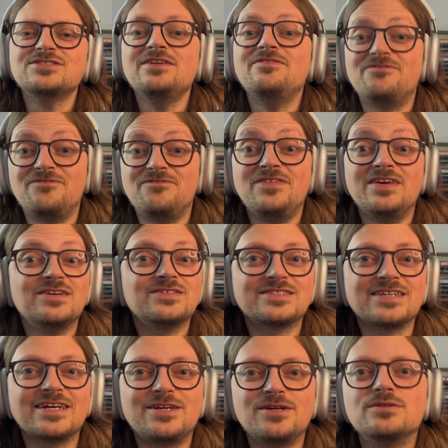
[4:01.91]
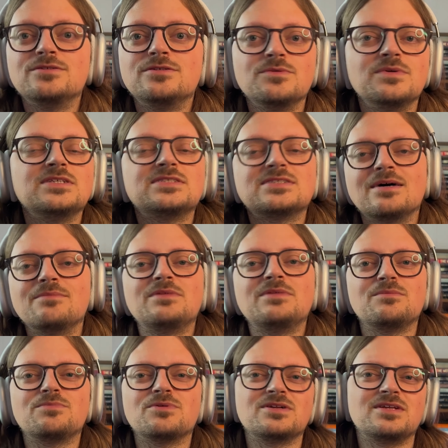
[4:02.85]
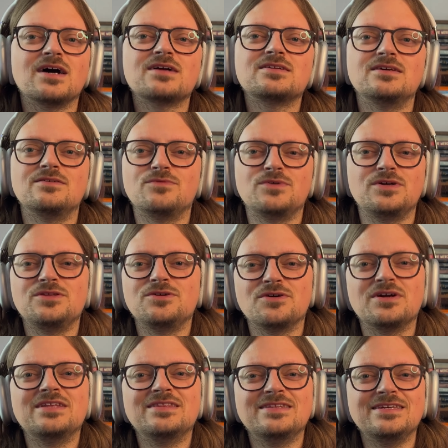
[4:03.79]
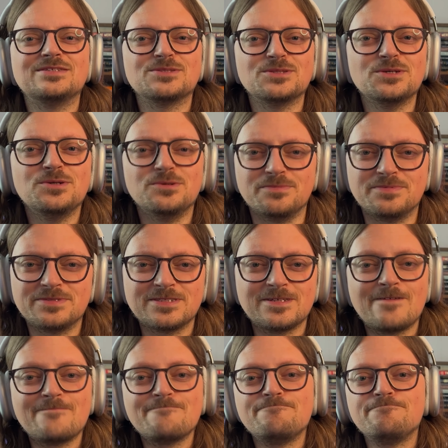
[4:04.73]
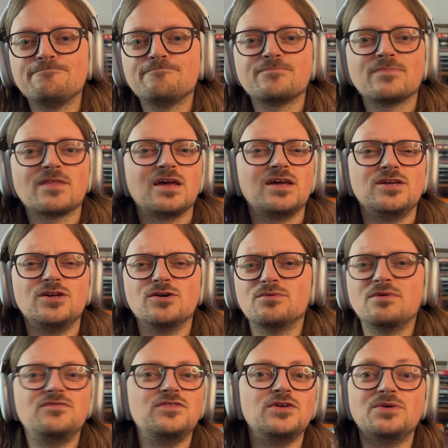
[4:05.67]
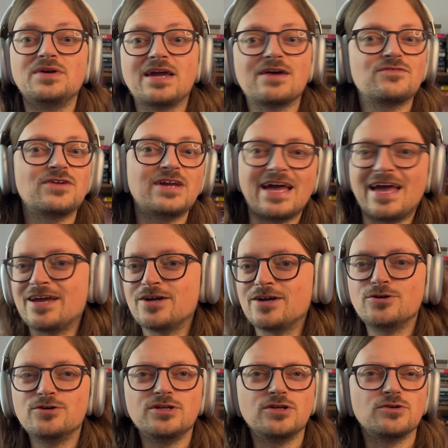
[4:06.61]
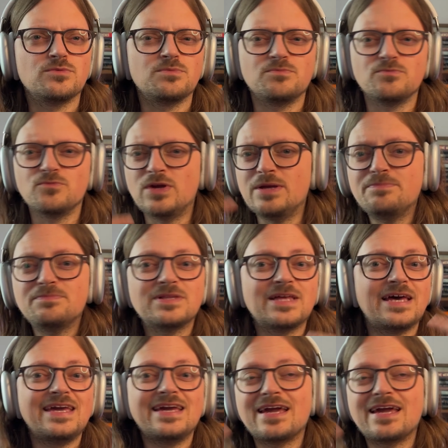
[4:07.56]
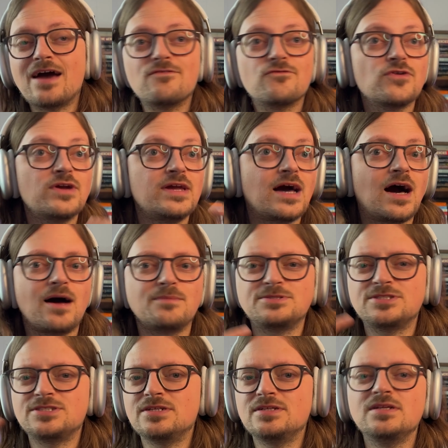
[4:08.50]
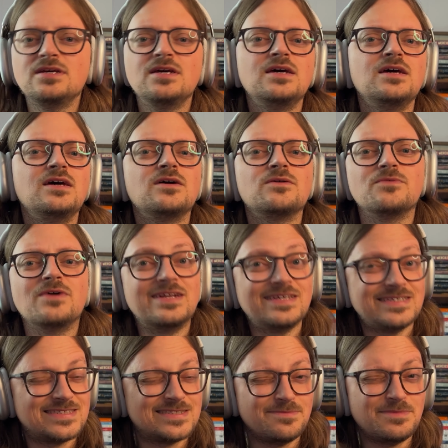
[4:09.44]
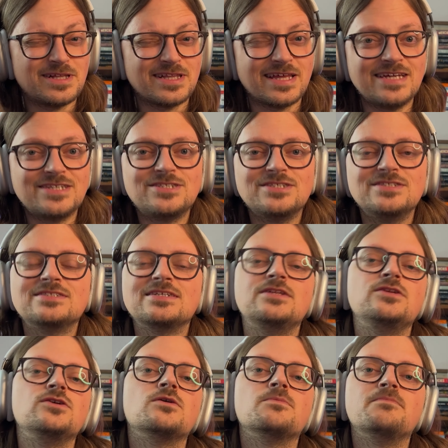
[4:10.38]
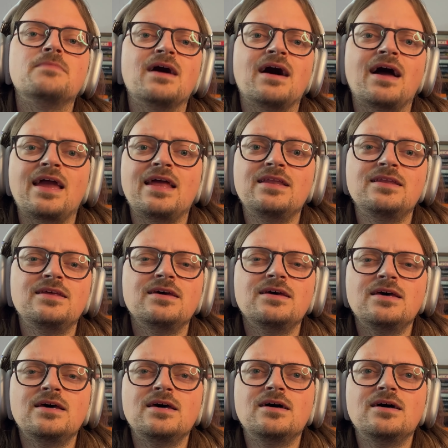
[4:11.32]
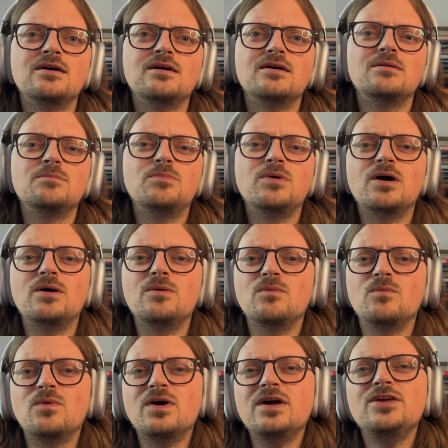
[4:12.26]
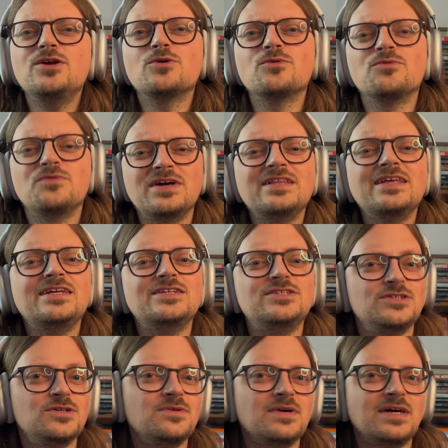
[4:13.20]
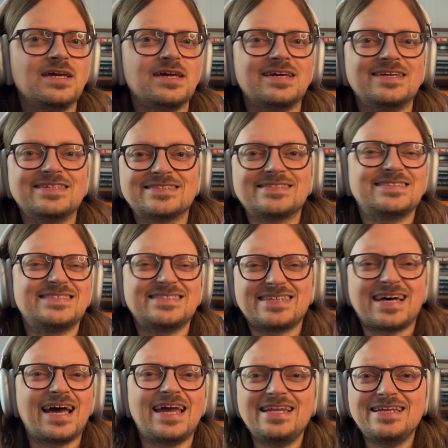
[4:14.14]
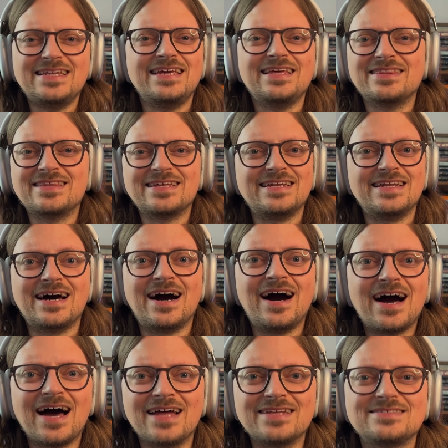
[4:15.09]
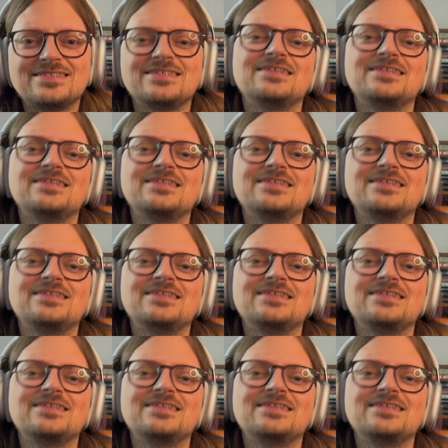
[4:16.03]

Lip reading: feels like you're doing something productive when you're in these loops. You're reviewing every angle, you're replaying every option, running simulations in your mind, but what you're really doing is tightening the knot.